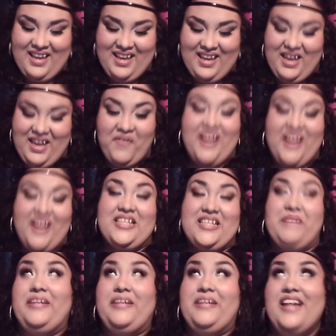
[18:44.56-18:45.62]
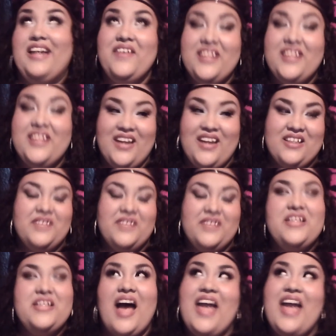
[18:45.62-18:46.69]
I can't wait because I can play with it now, because I
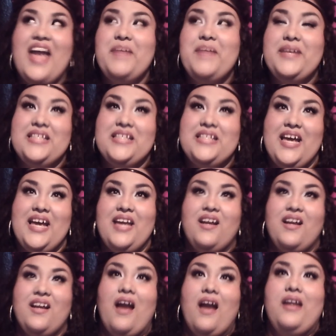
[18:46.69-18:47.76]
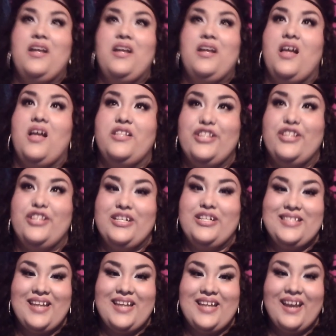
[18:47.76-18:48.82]
was eyeing me, because I had gotten it on
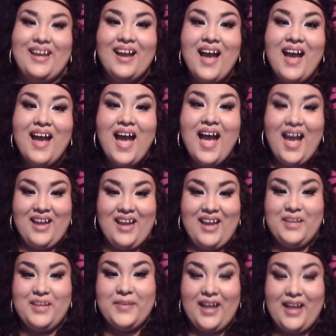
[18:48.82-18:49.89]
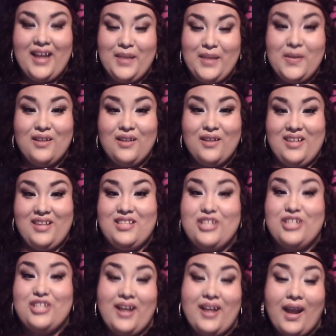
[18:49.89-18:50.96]
Thursday and it had been eyeing me all day
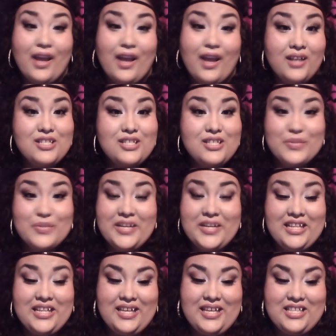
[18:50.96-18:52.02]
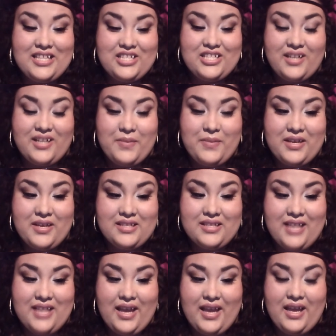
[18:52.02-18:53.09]
yesterday, and I couldn't do anything yesterday because
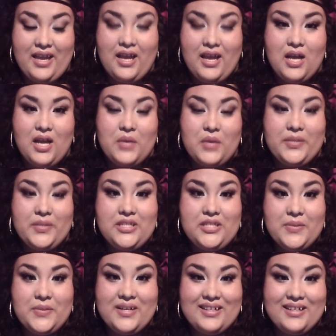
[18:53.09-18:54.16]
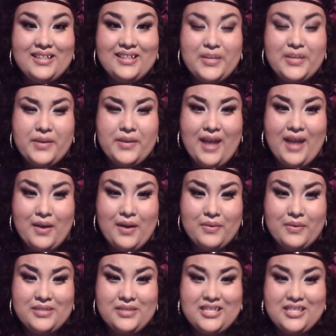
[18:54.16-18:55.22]
I went to work, then I went
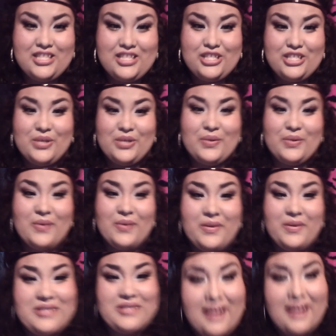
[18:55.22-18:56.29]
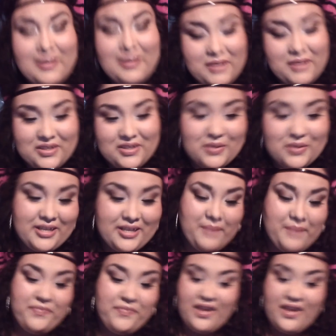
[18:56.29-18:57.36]
out, so it was eyeing me this whole
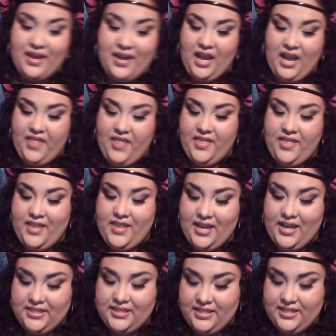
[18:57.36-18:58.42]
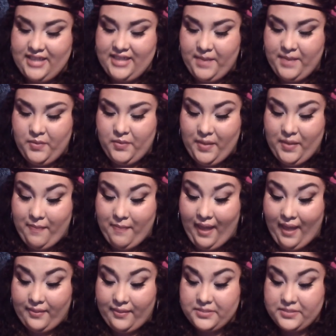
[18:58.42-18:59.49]
time. And then the next thing is the MUA
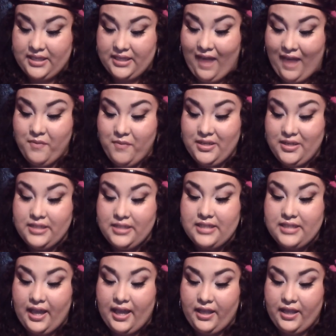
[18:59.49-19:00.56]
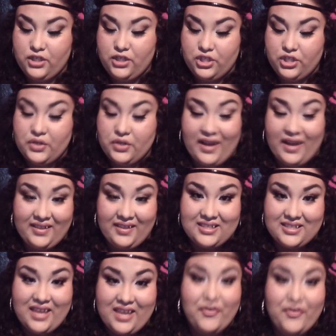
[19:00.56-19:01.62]
Matte Lipstick. I've been dying to try
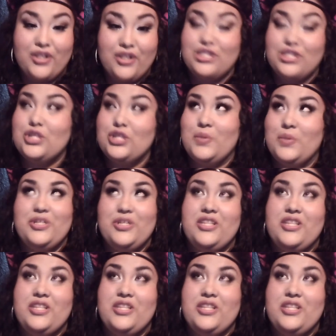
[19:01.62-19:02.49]
these. I've heard so much